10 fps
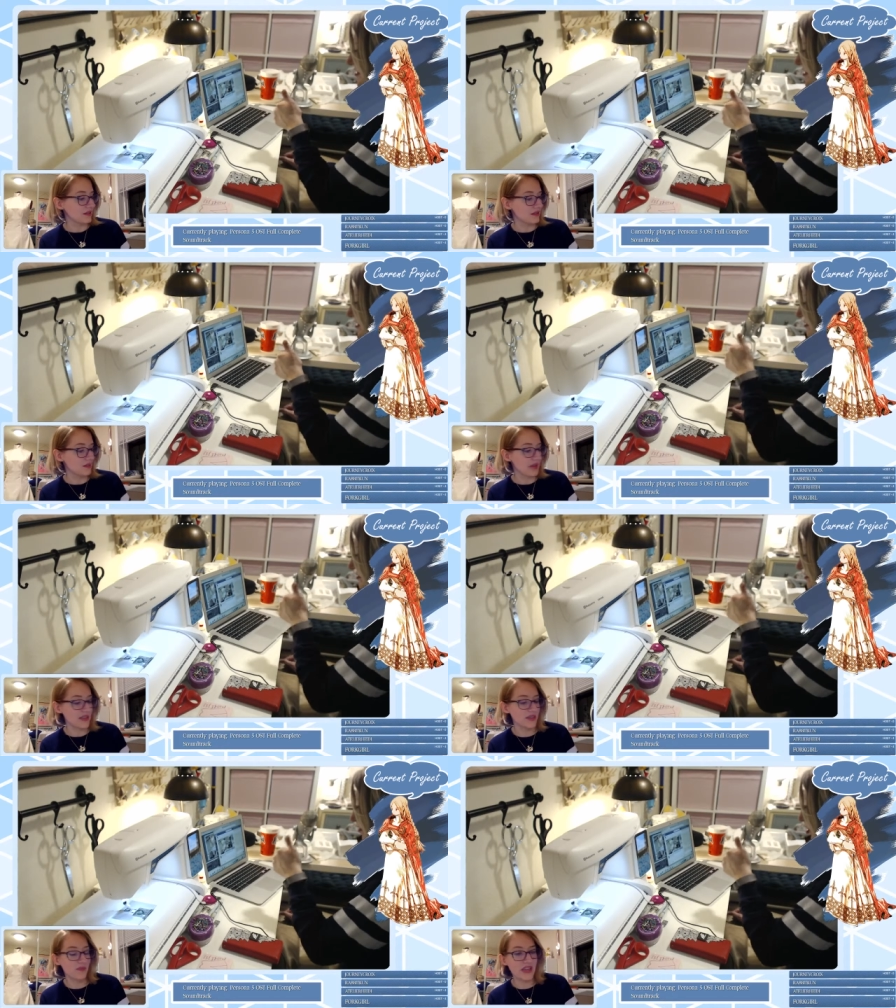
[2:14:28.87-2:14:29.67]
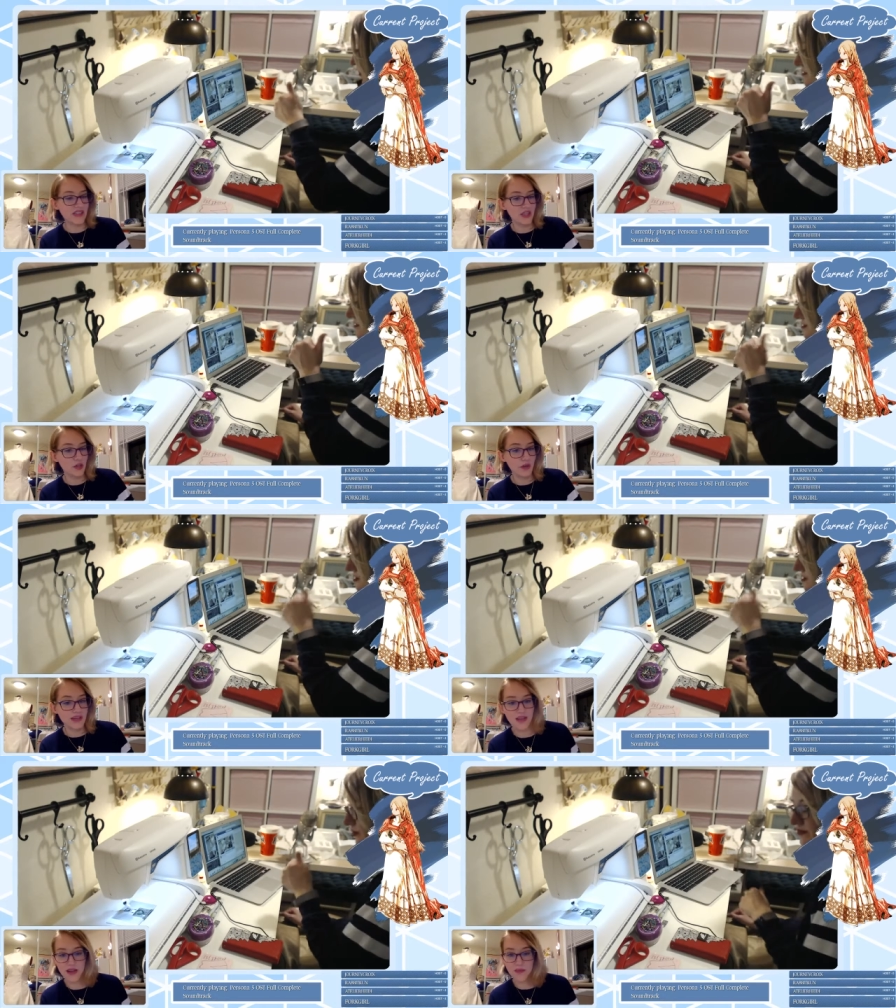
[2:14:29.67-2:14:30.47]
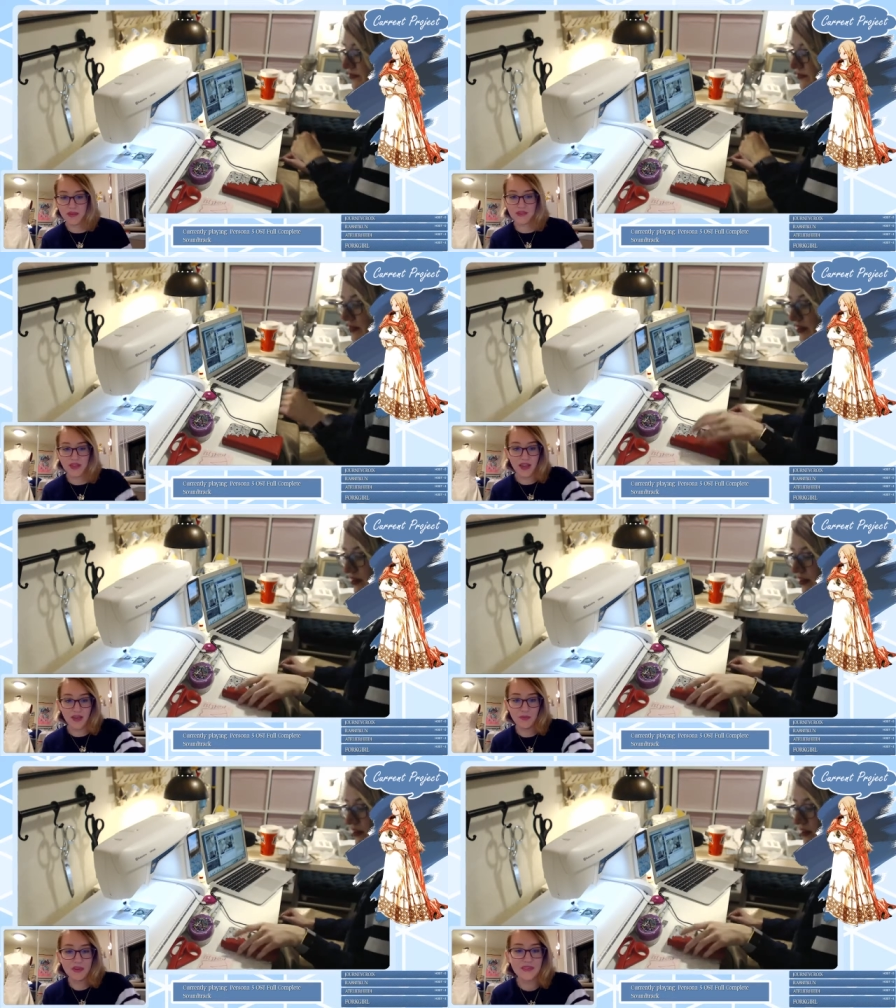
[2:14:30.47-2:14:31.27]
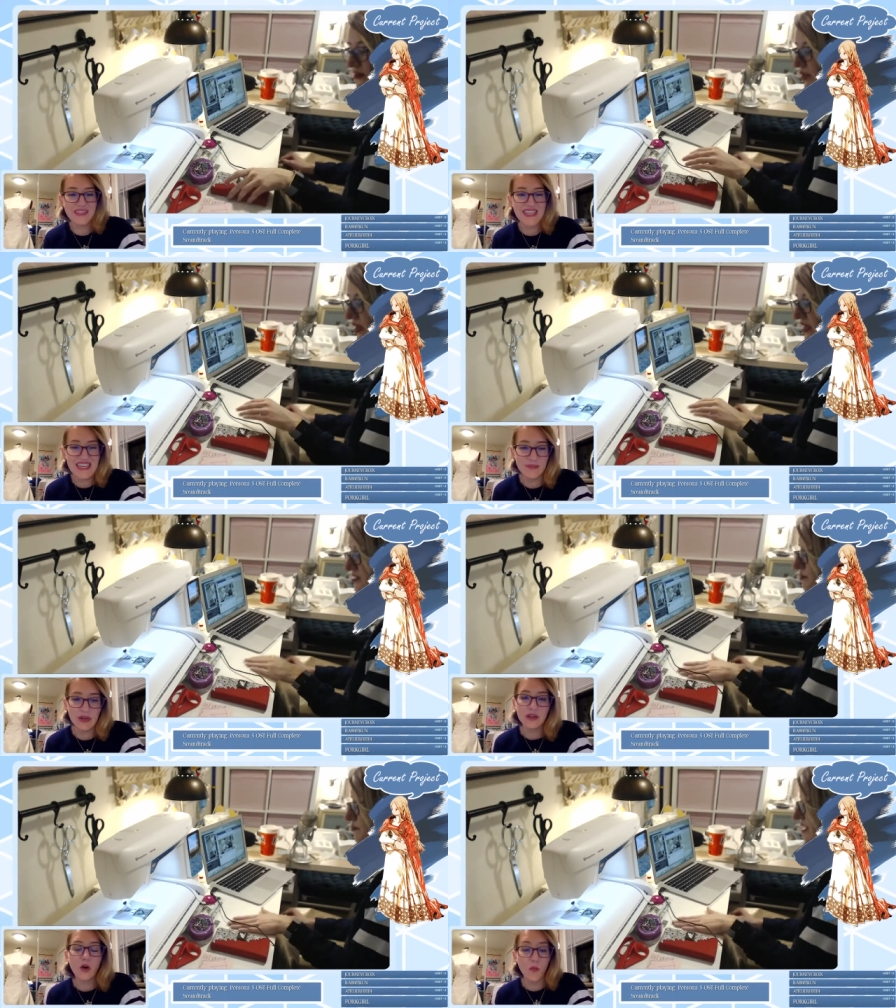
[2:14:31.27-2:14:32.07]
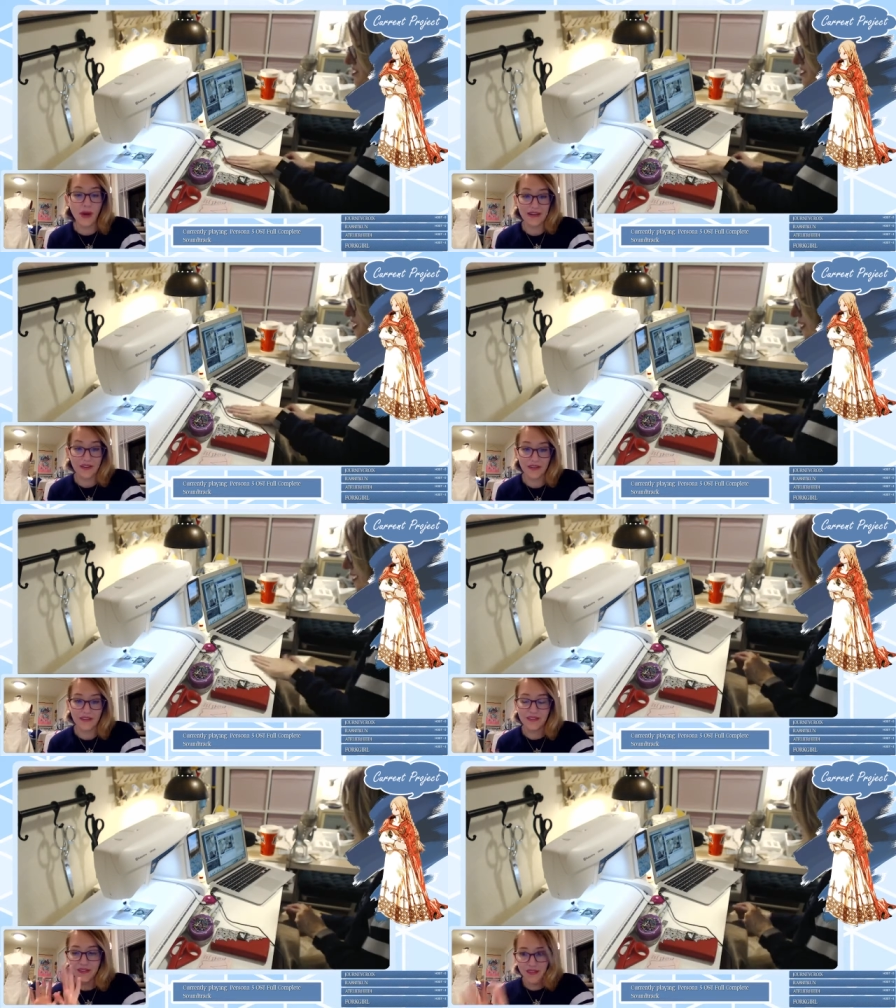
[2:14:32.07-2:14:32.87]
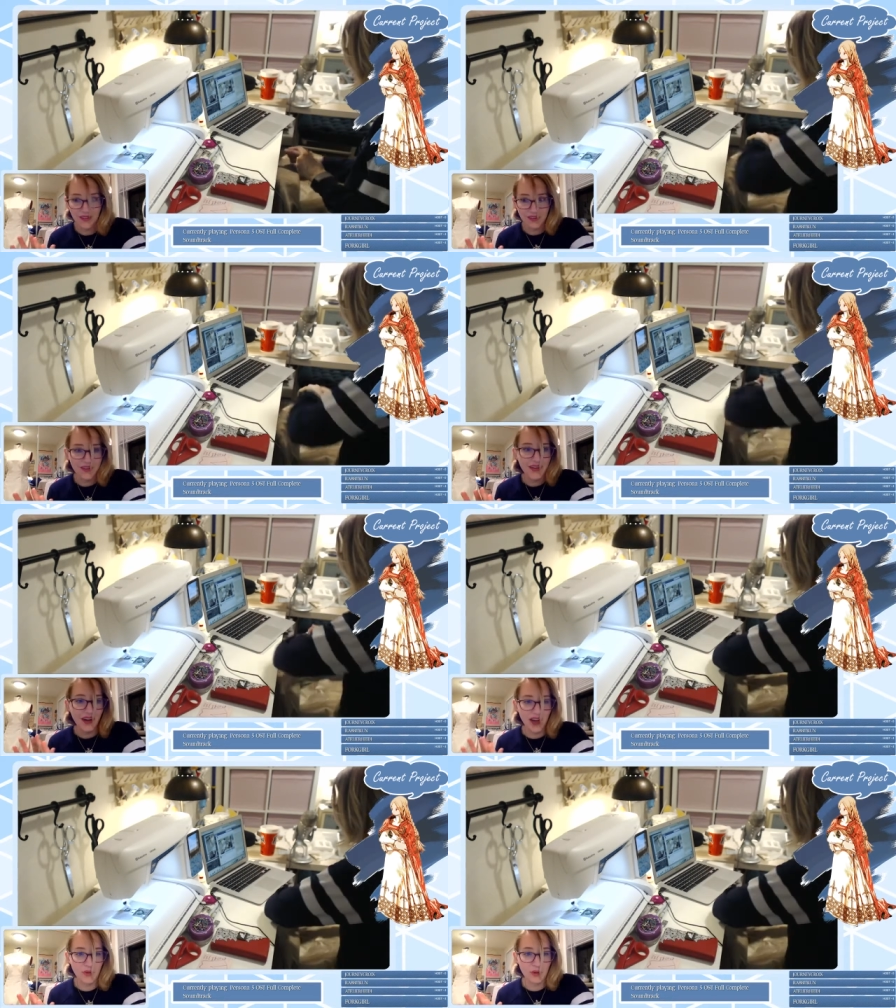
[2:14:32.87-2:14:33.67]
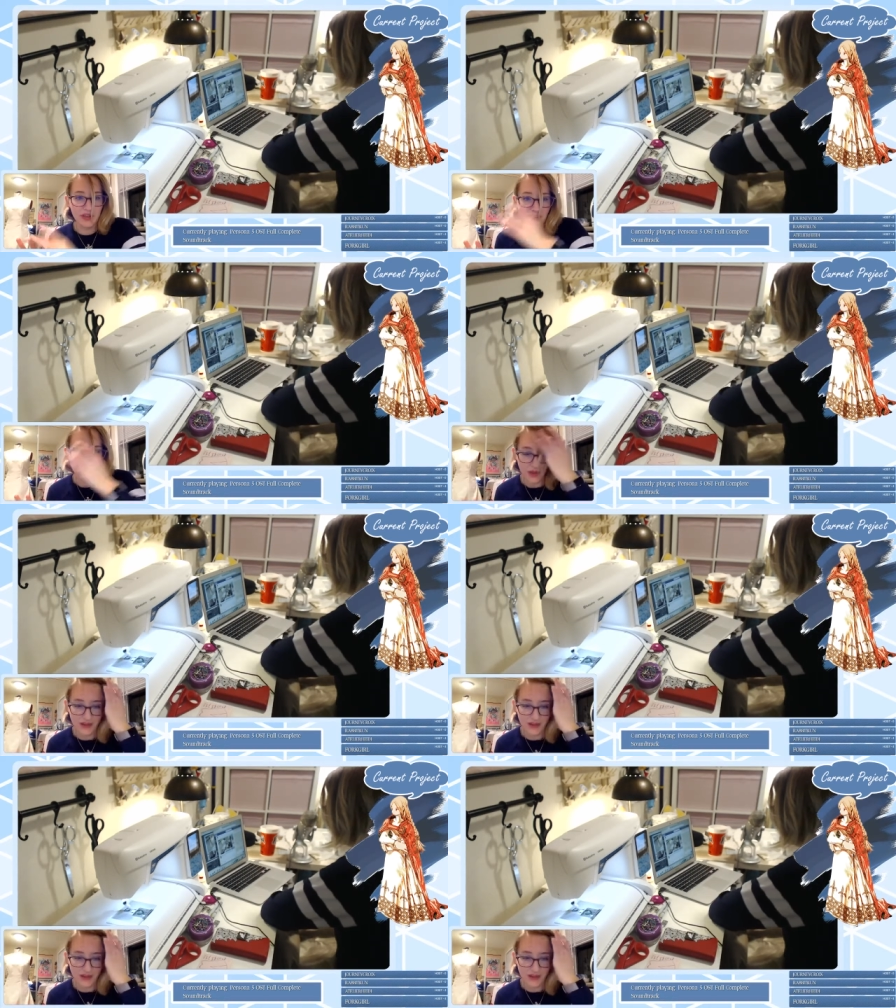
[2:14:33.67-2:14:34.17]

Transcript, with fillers: Best best QA tame tame team. Oh my god. I probably need to go to bed.